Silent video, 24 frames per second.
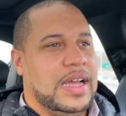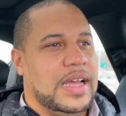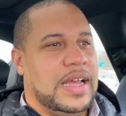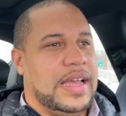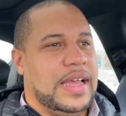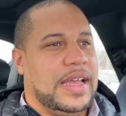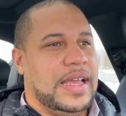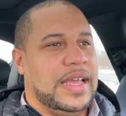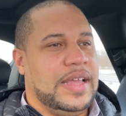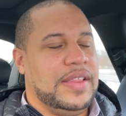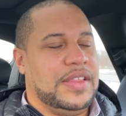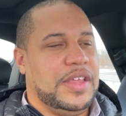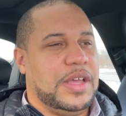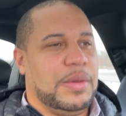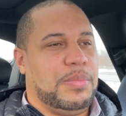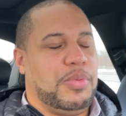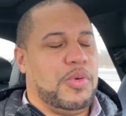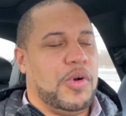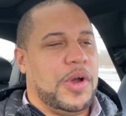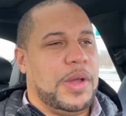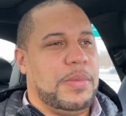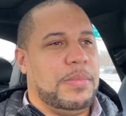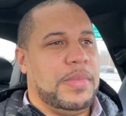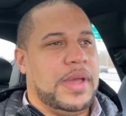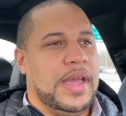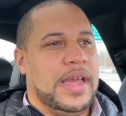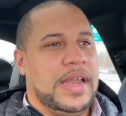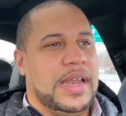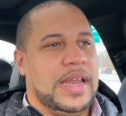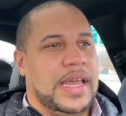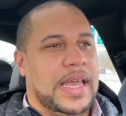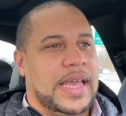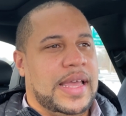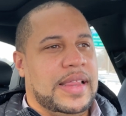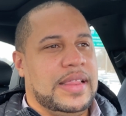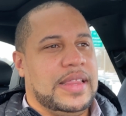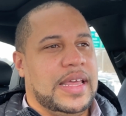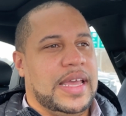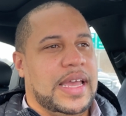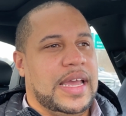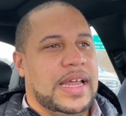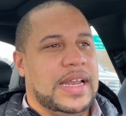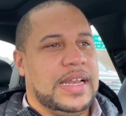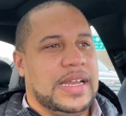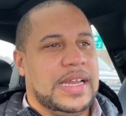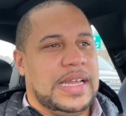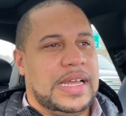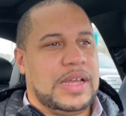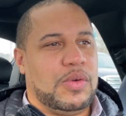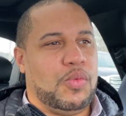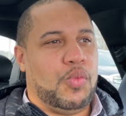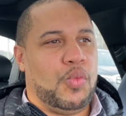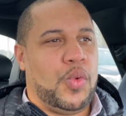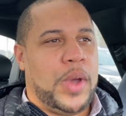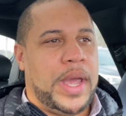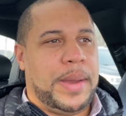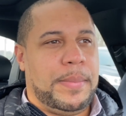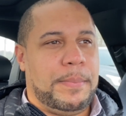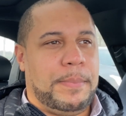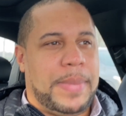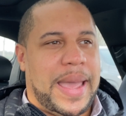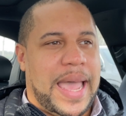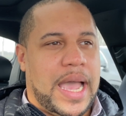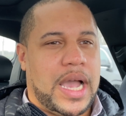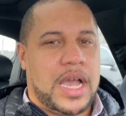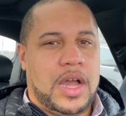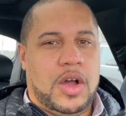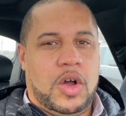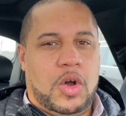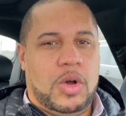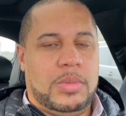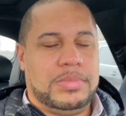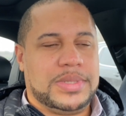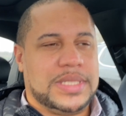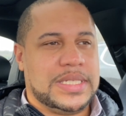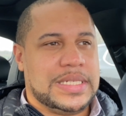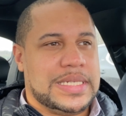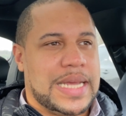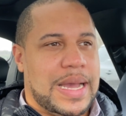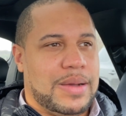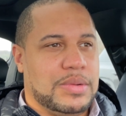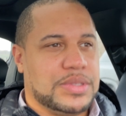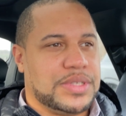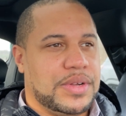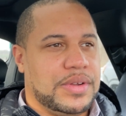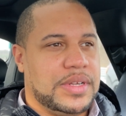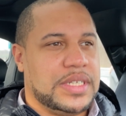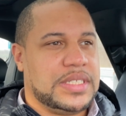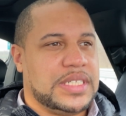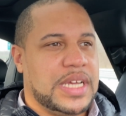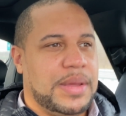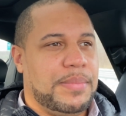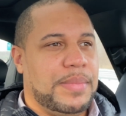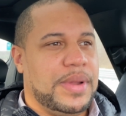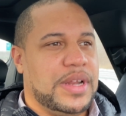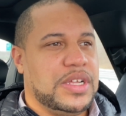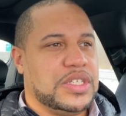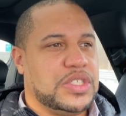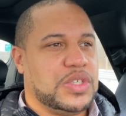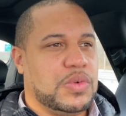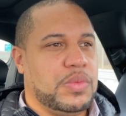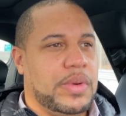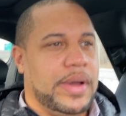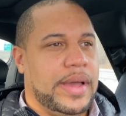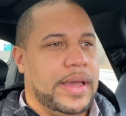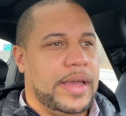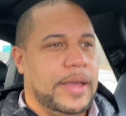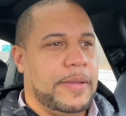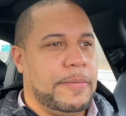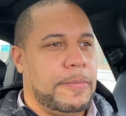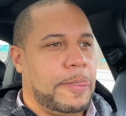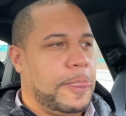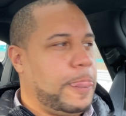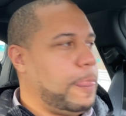in the appointment, and then went back home since I was only 10 minutes away